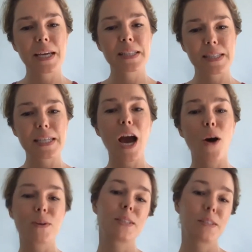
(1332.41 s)
and see
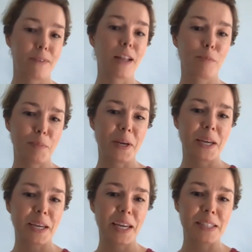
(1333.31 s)
how it's
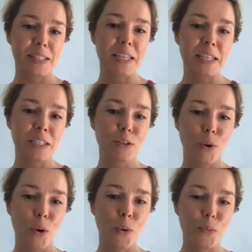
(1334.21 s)
developing and seeing yeah. it
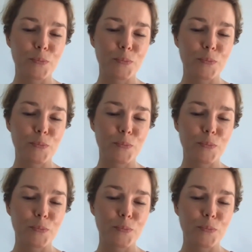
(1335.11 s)
grow